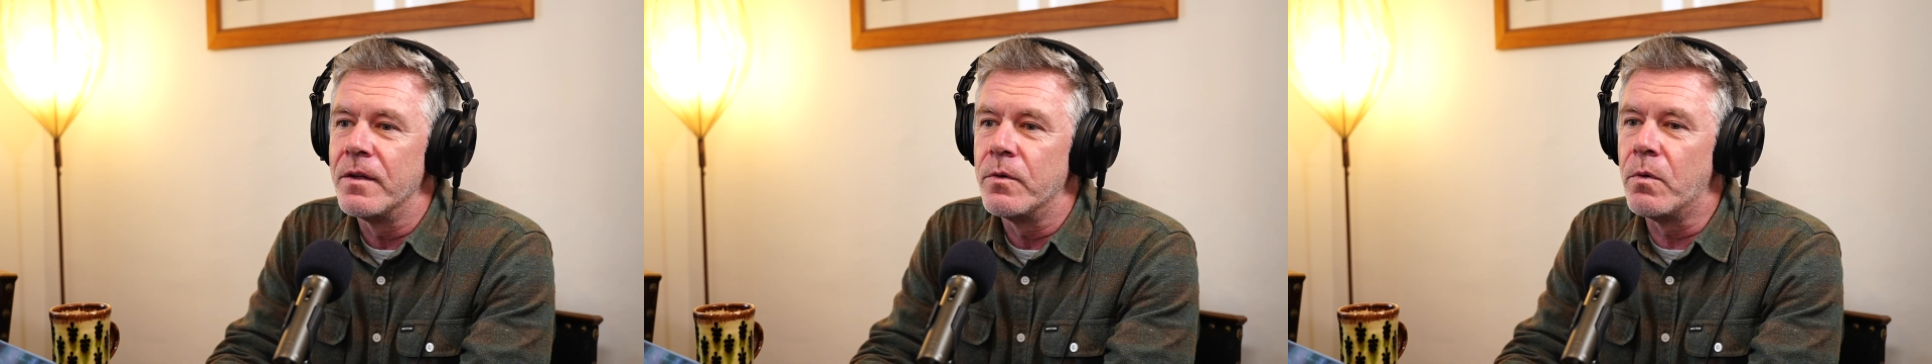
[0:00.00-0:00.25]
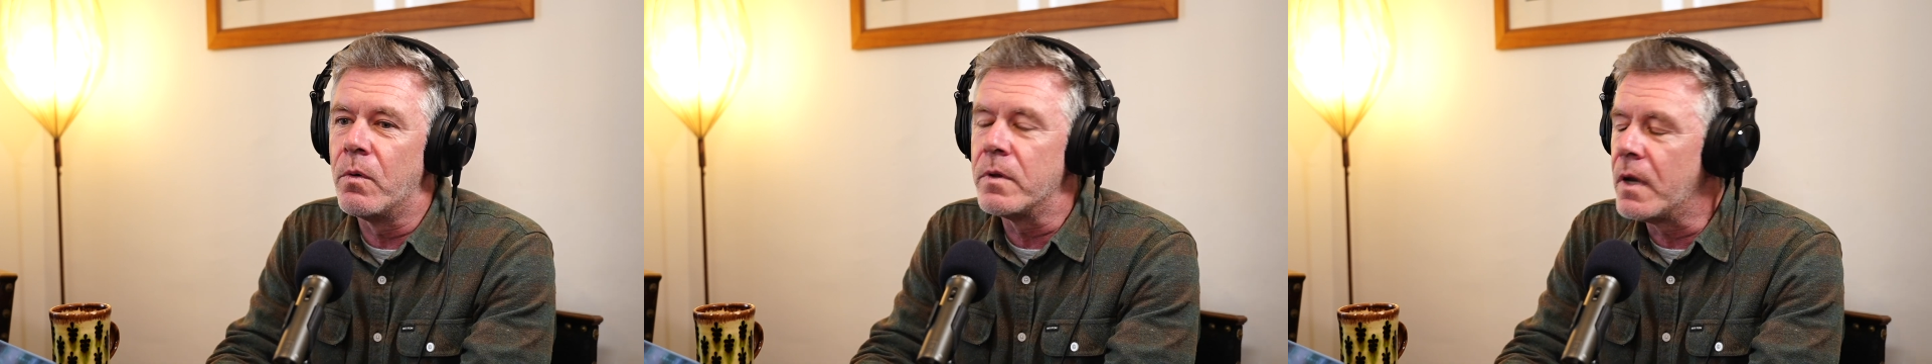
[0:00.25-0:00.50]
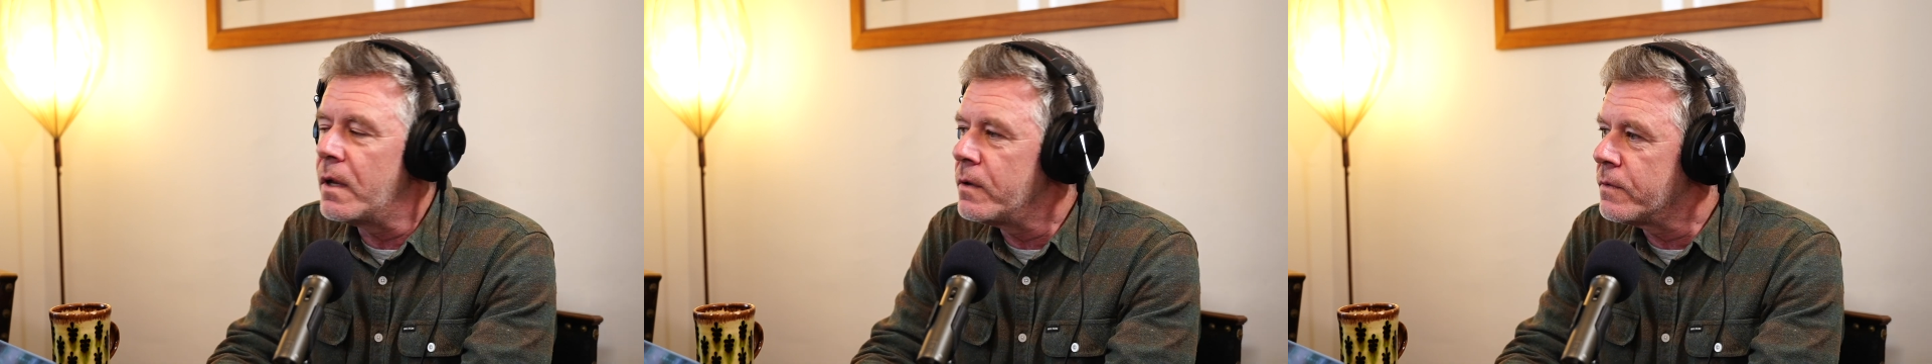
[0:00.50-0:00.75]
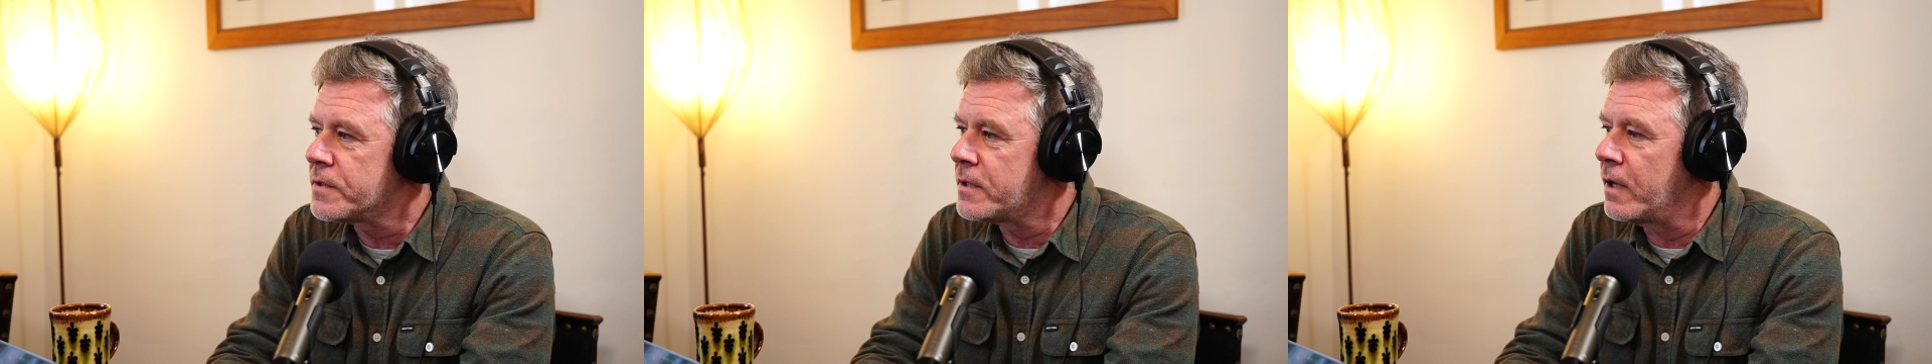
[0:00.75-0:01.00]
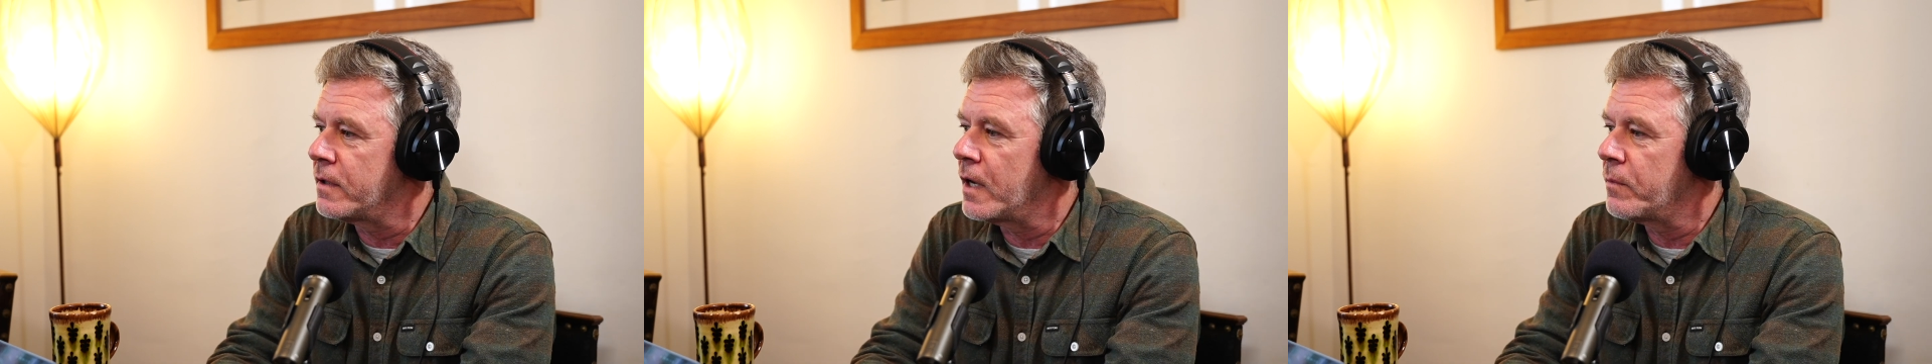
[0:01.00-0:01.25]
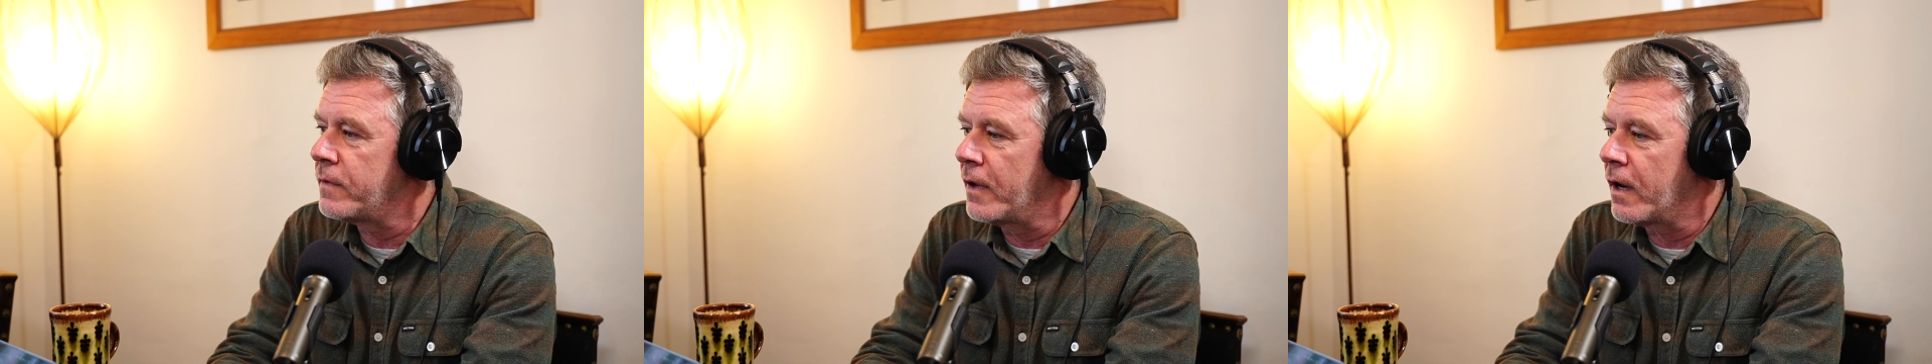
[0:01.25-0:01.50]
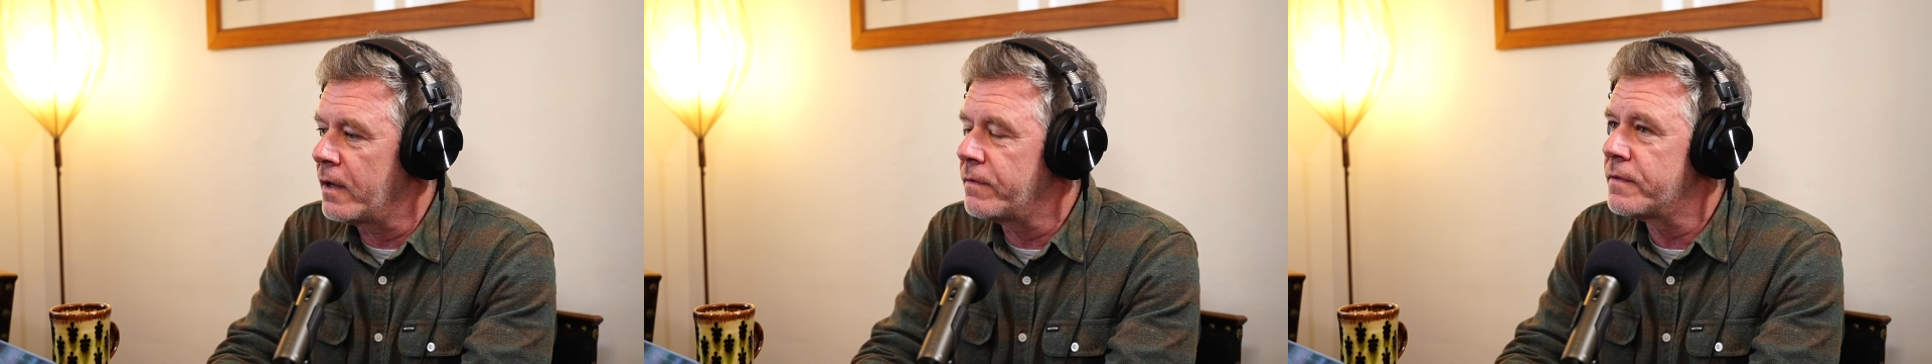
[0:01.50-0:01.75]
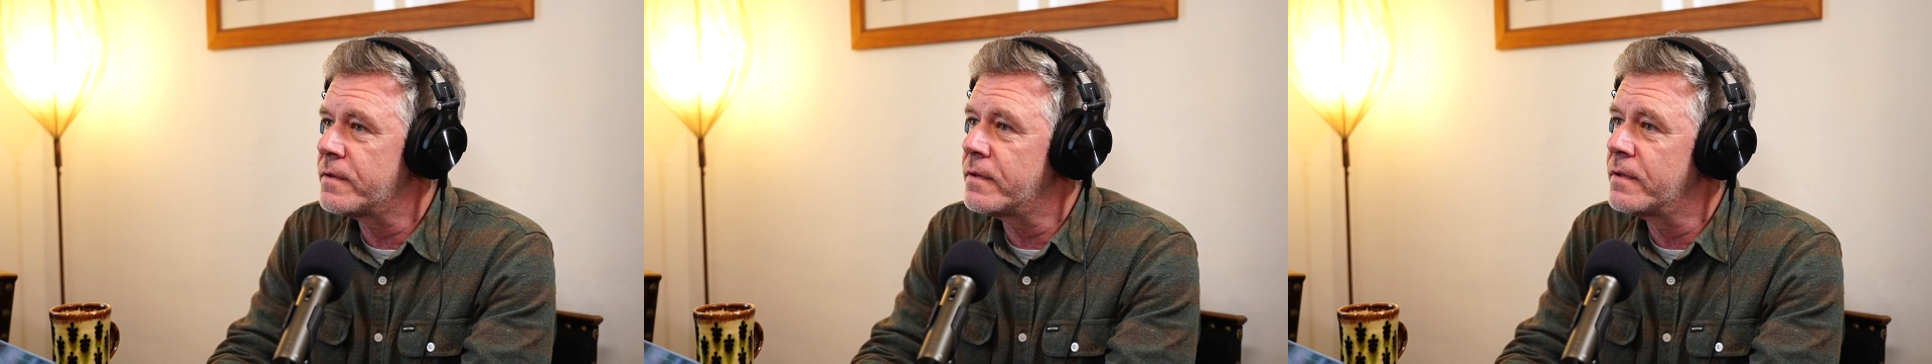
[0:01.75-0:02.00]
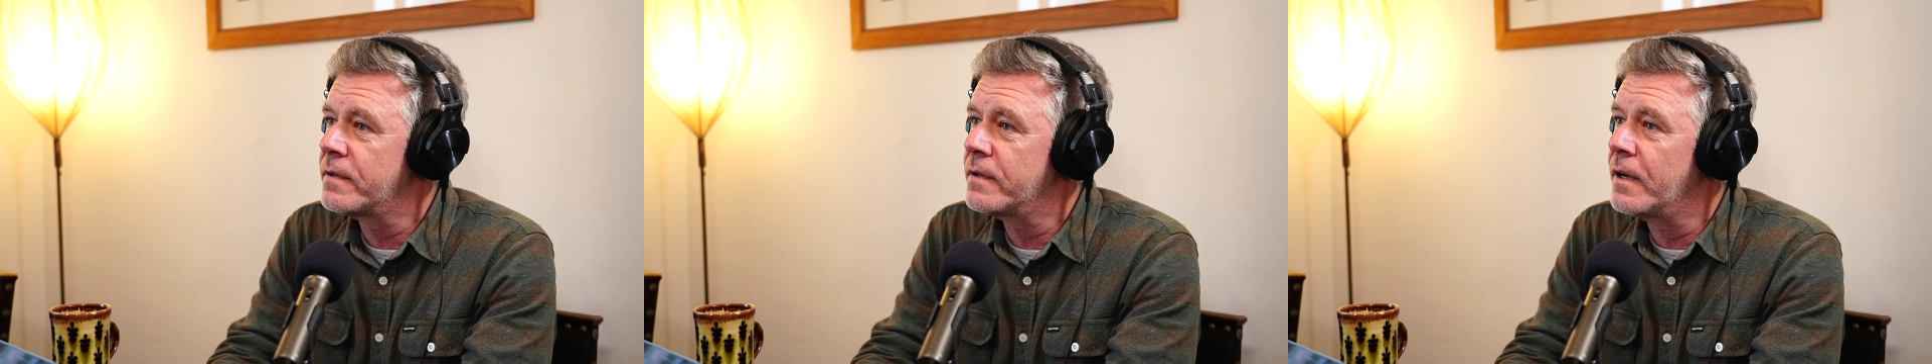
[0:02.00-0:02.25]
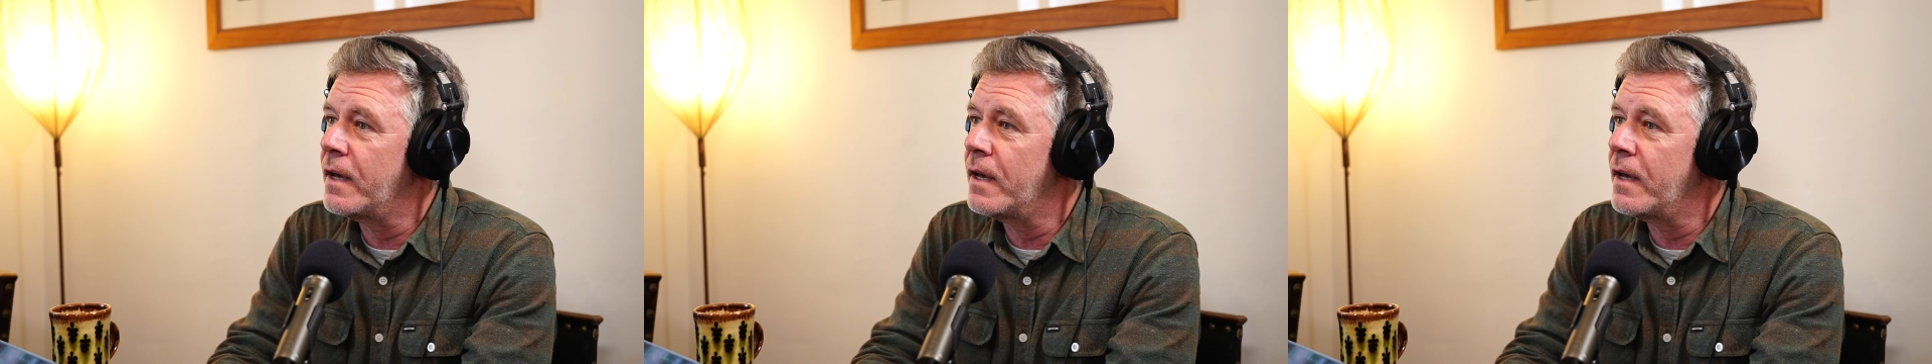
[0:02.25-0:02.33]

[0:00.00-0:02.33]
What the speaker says: all the locals turned up with knives